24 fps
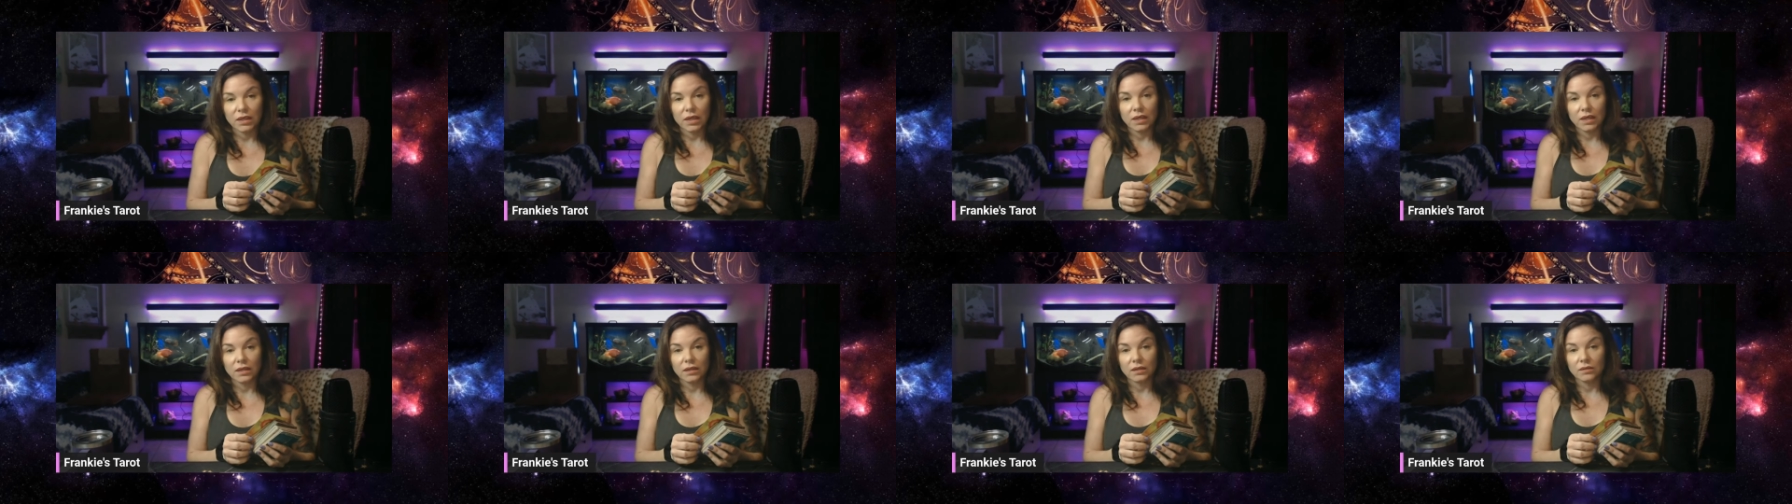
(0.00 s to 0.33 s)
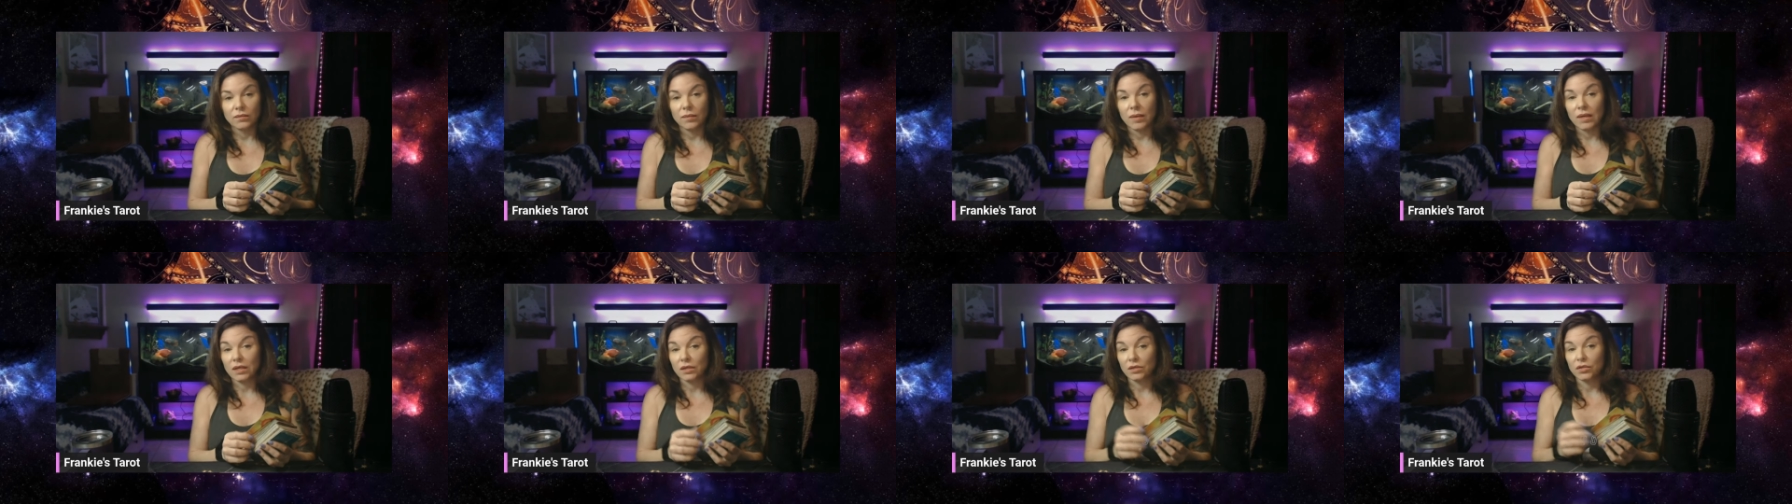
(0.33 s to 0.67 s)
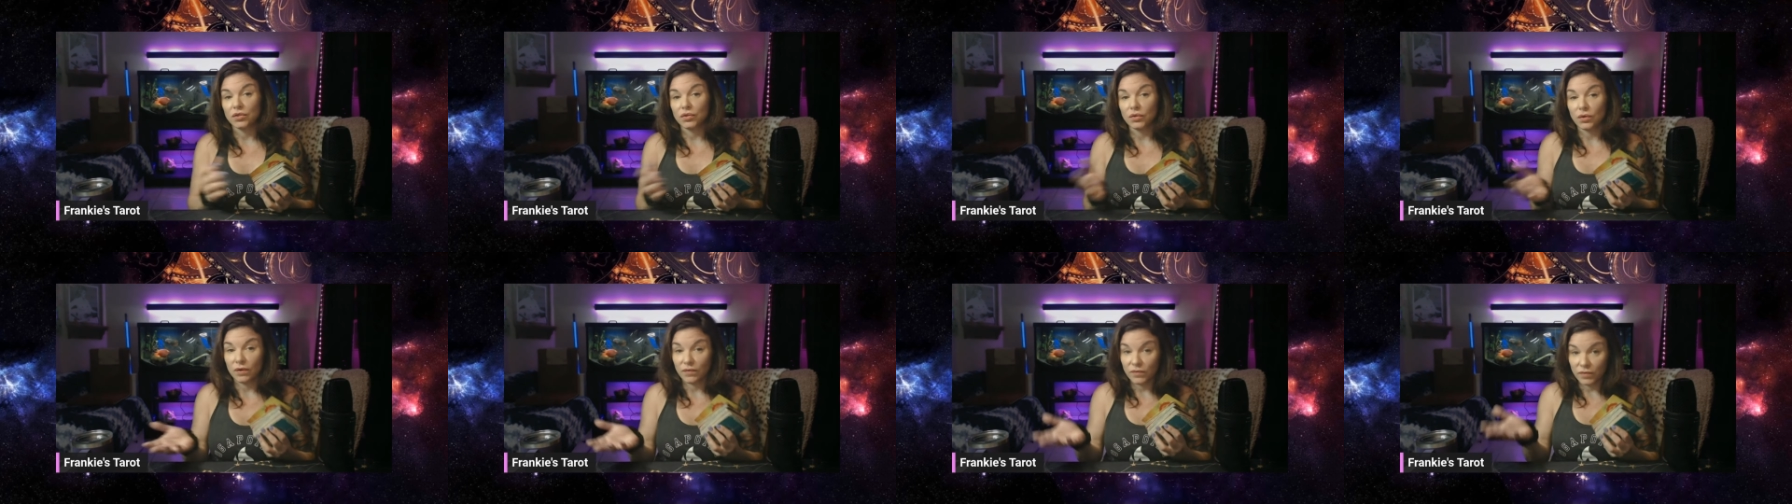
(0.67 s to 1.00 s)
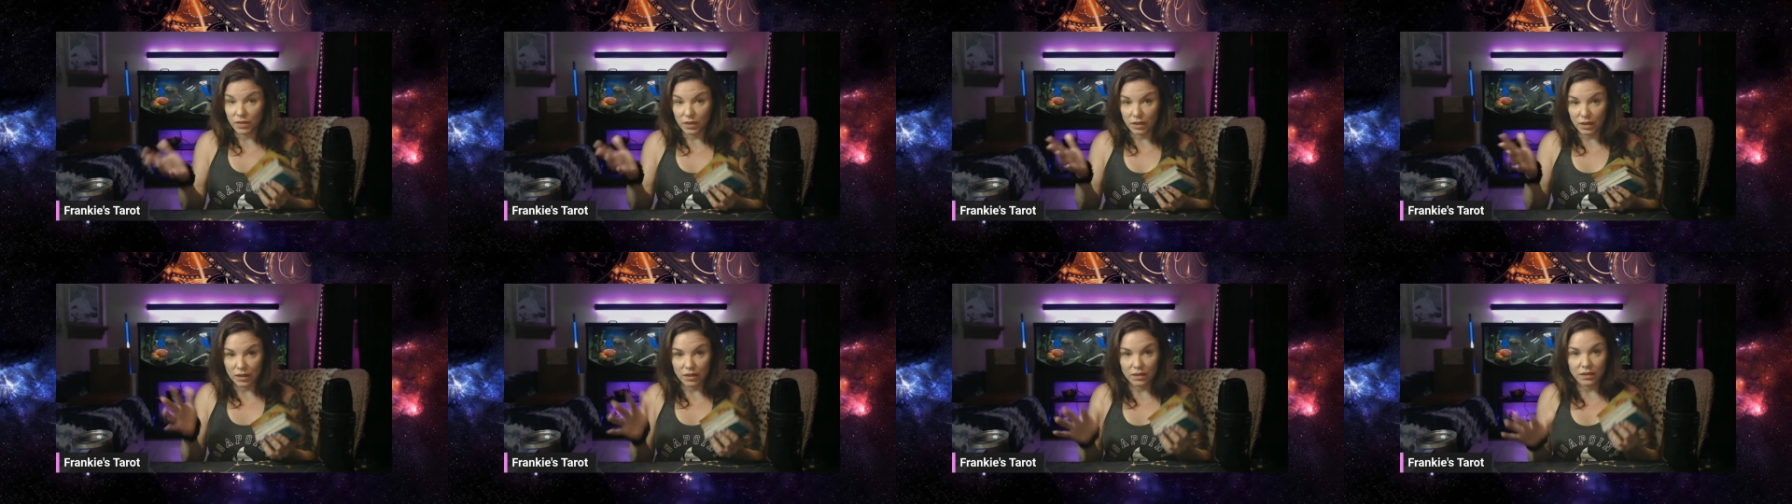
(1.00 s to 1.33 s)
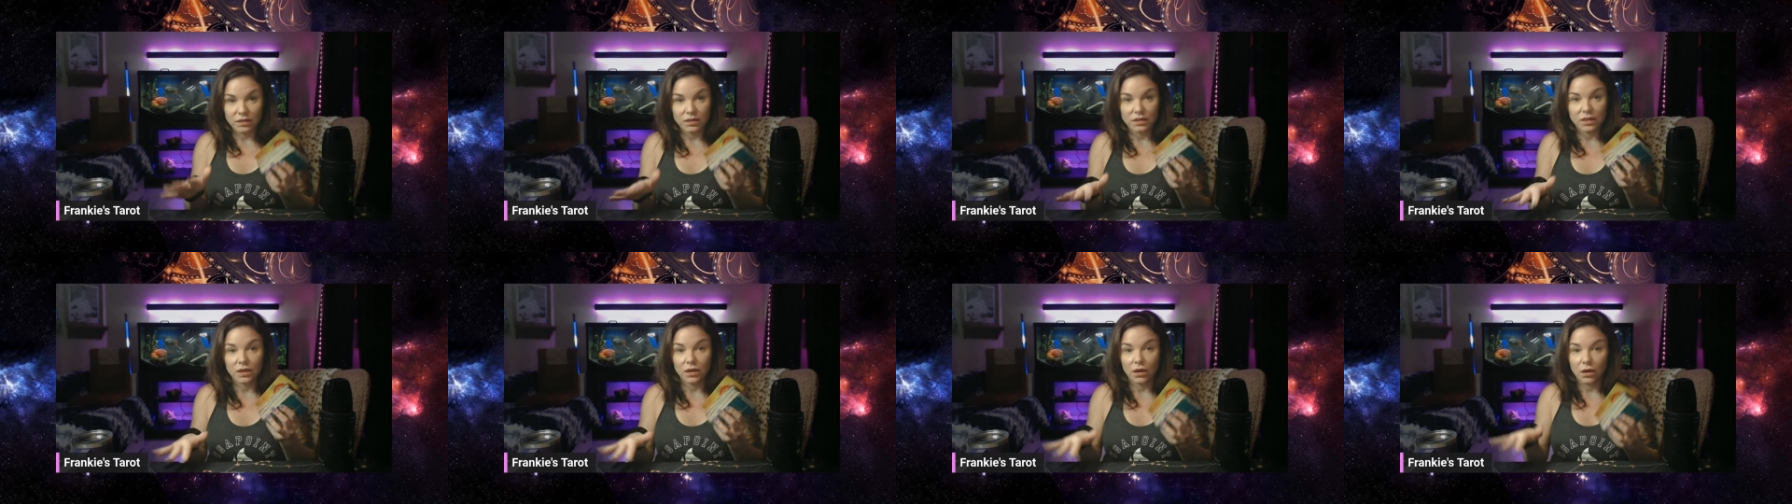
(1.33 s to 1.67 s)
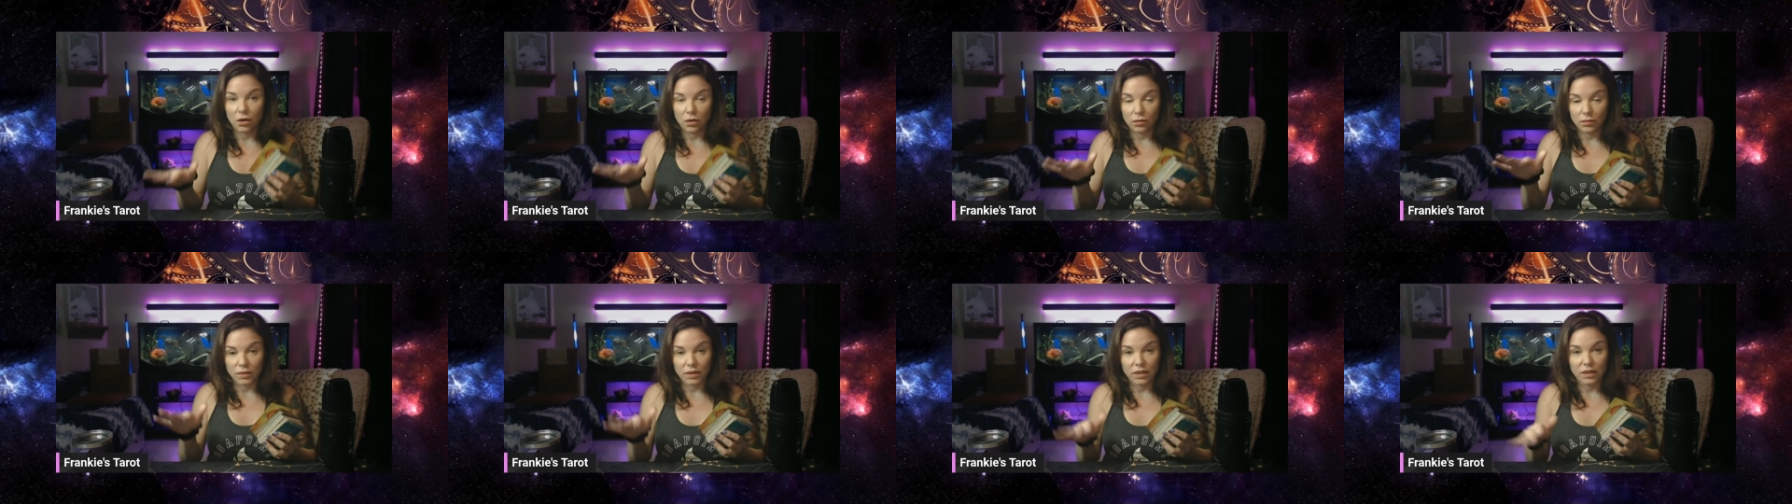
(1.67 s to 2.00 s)
and making sure everything is in
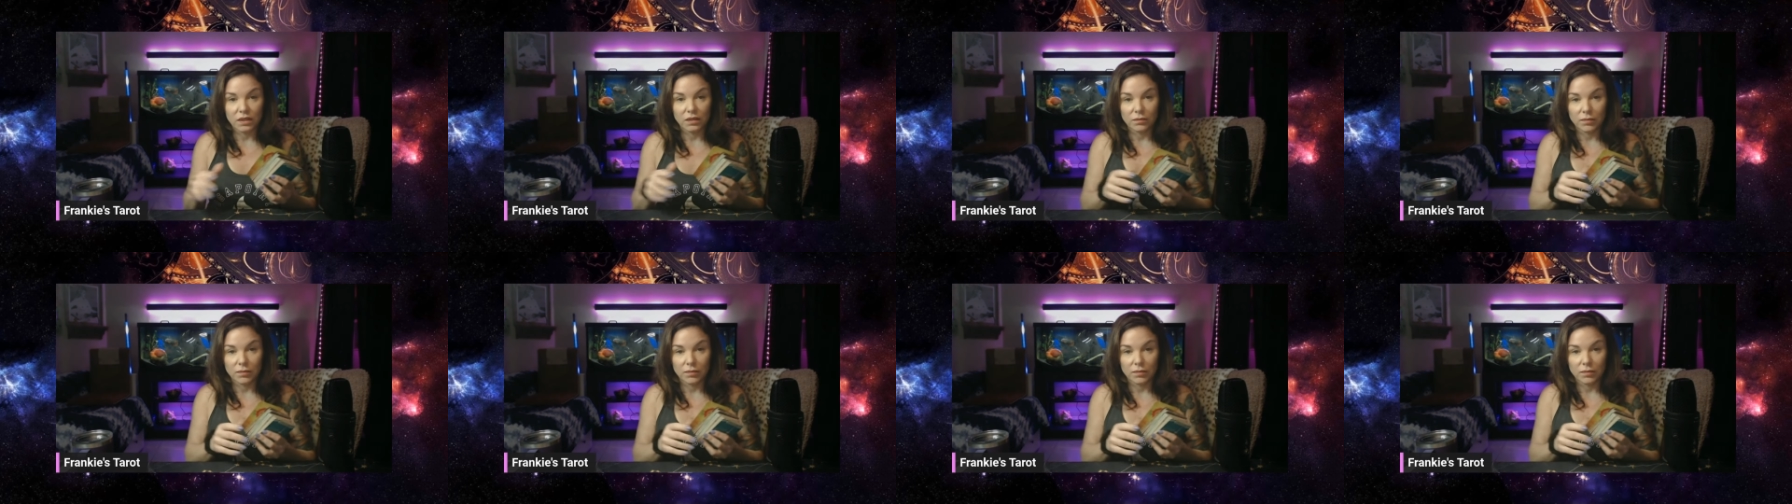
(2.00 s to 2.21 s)
harmony and